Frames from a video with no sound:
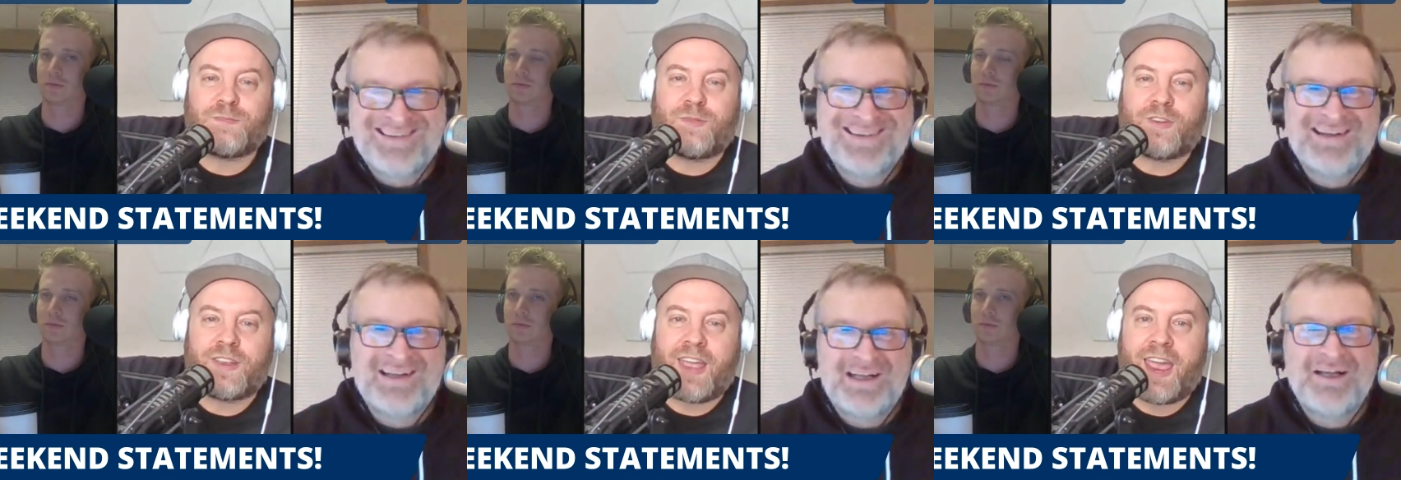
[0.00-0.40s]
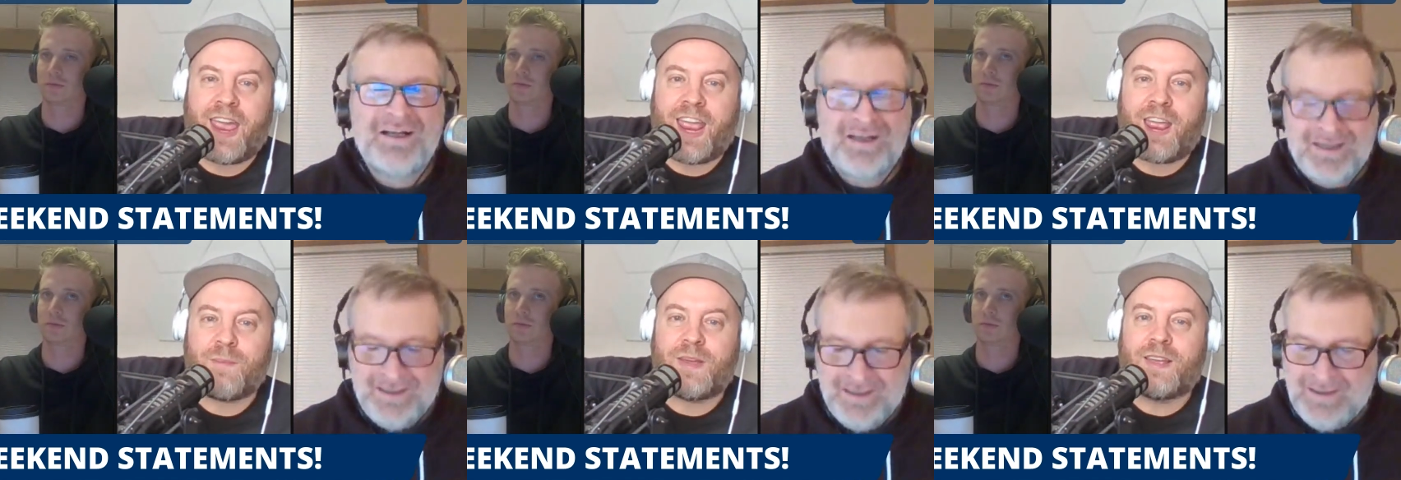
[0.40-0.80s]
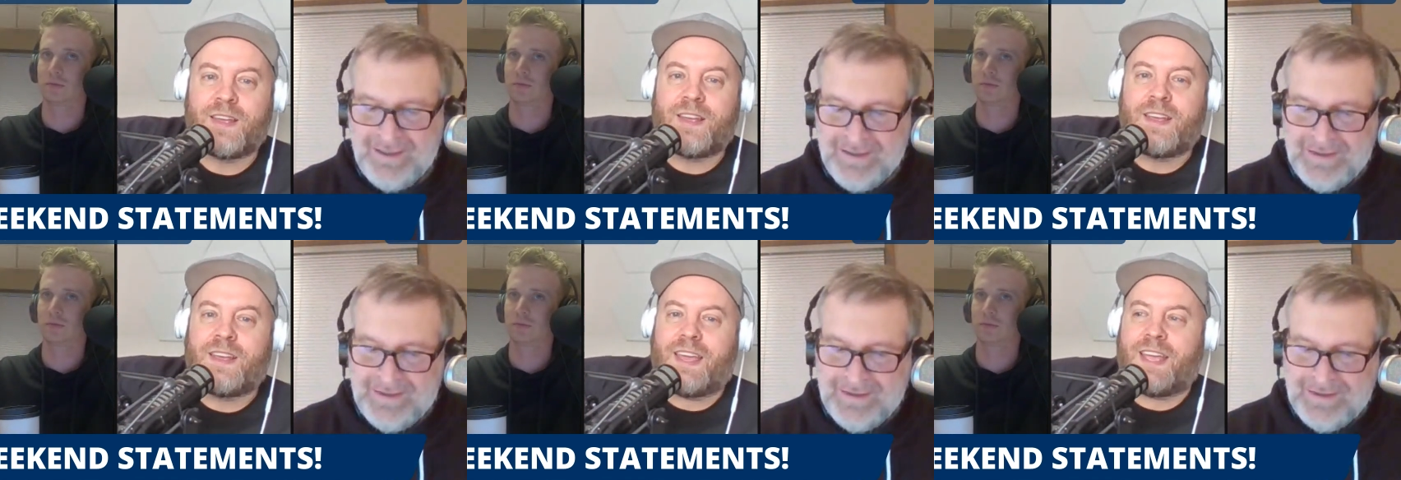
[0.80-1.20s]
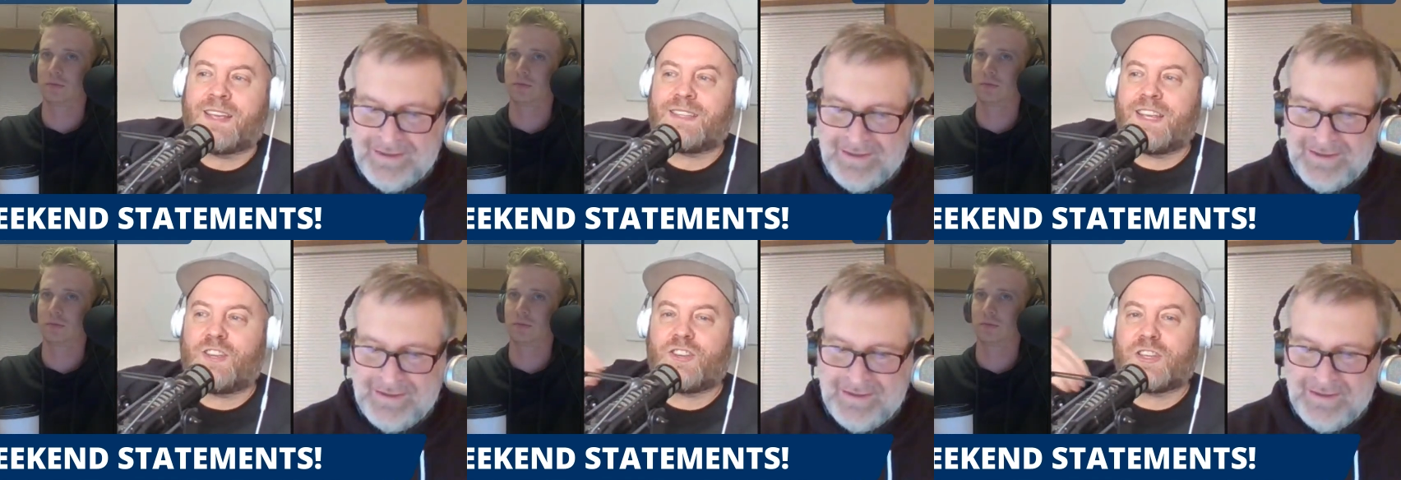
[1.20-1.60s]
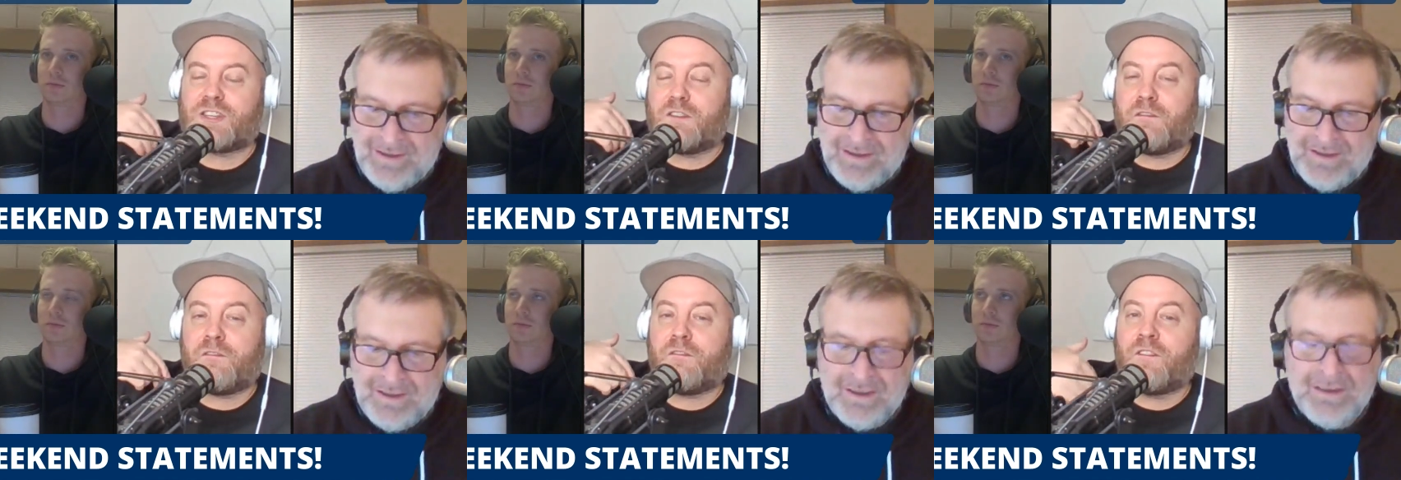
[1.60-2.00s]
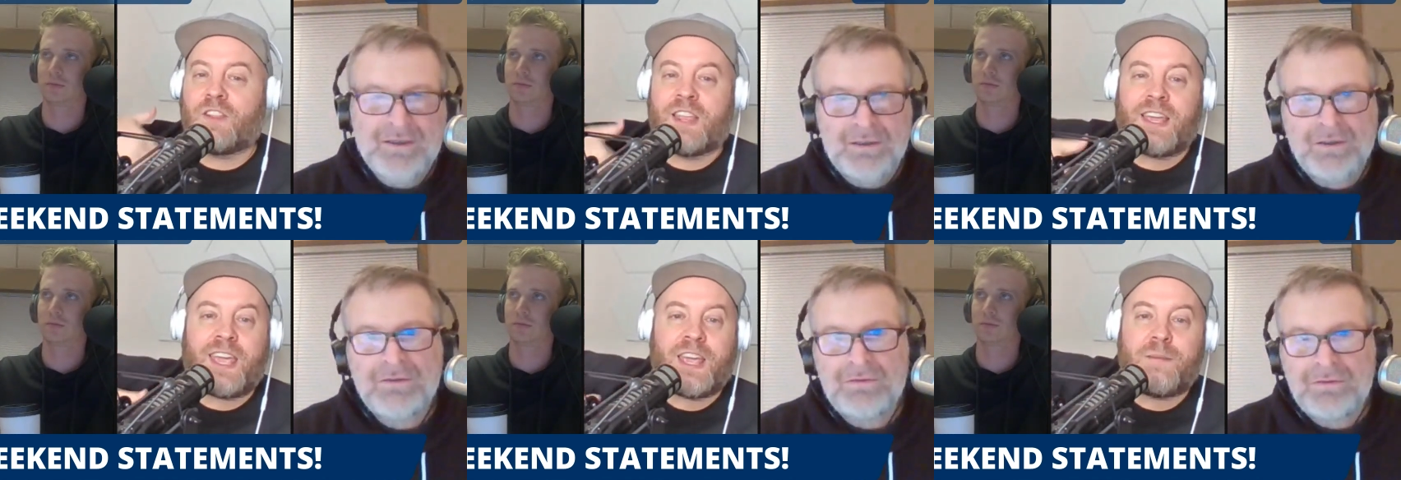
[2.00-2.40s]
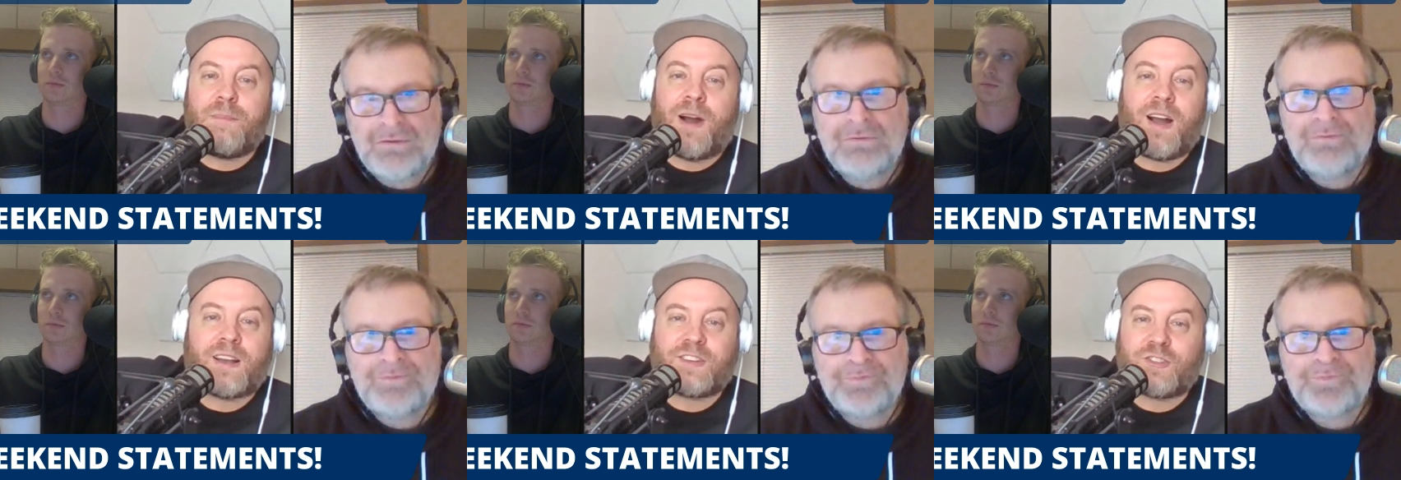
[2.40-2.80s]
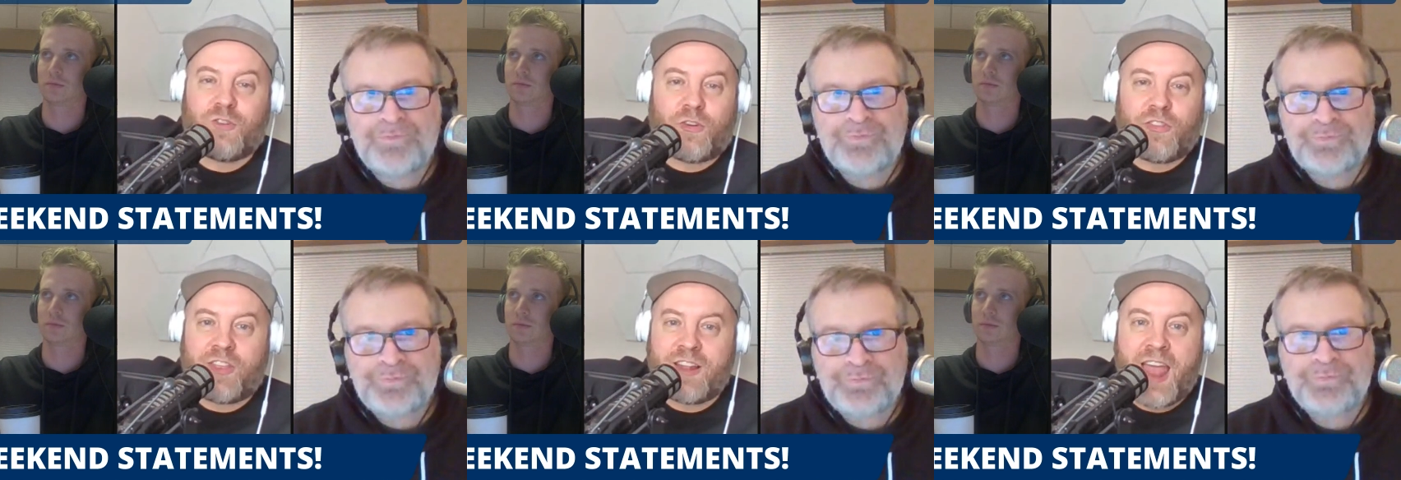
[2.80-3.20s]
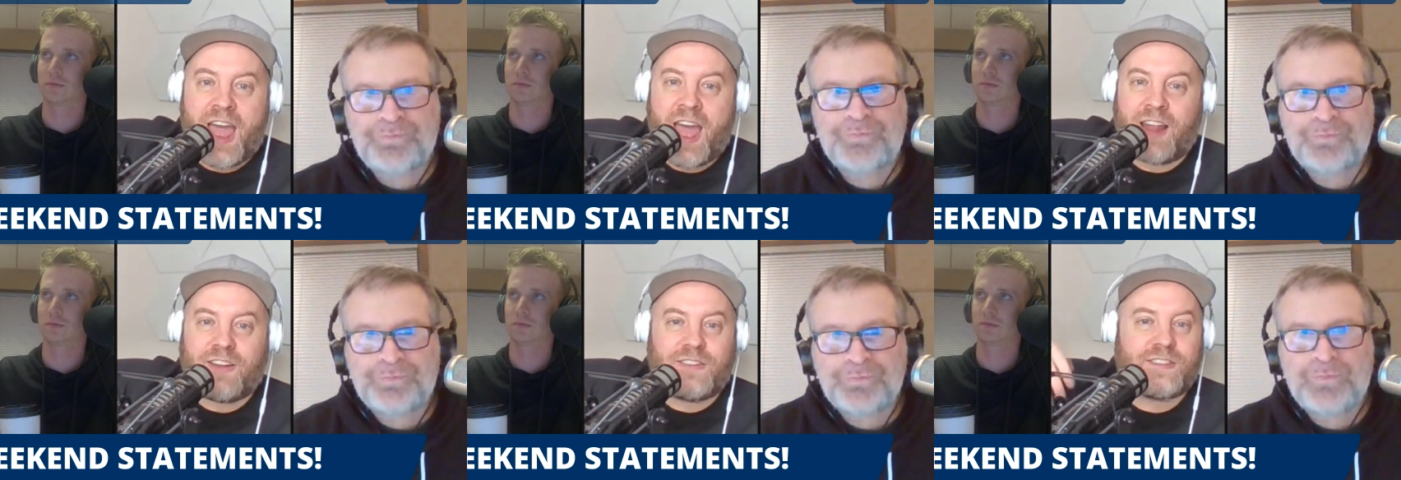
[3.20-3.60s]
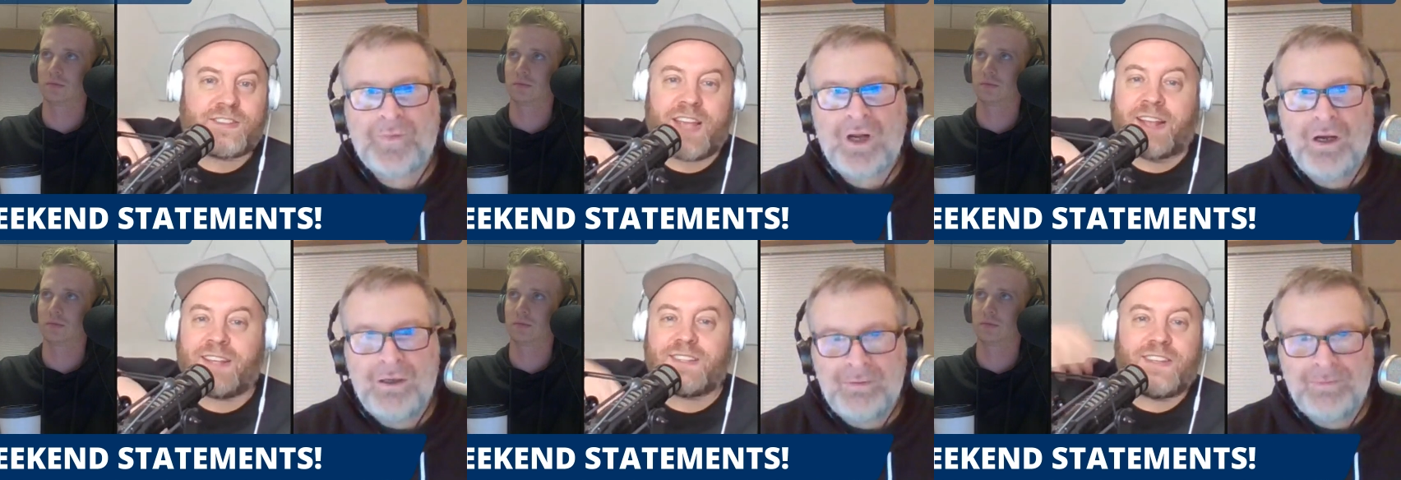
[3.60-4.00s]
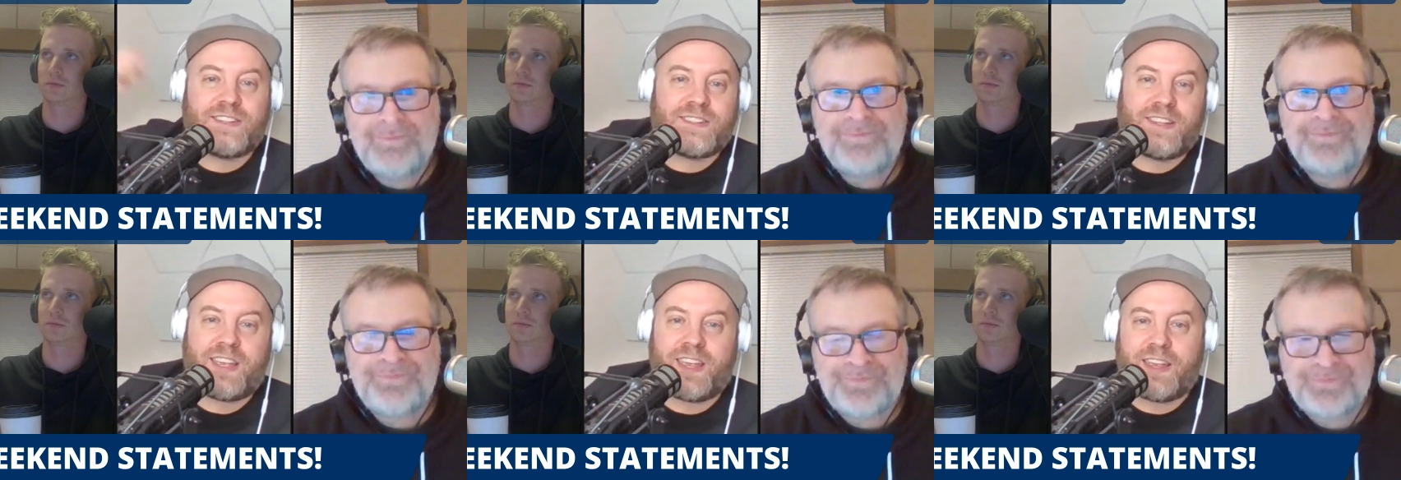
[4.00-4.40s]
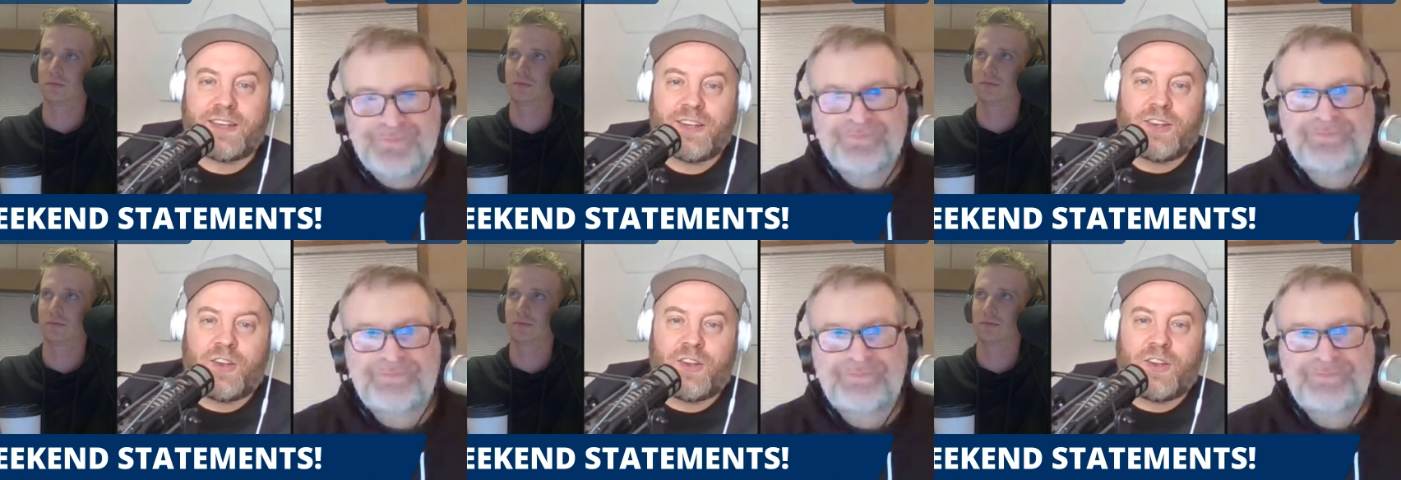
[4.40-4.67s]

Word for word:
Speaker 1: per game, is he just flinging pucks toward the net senselessly?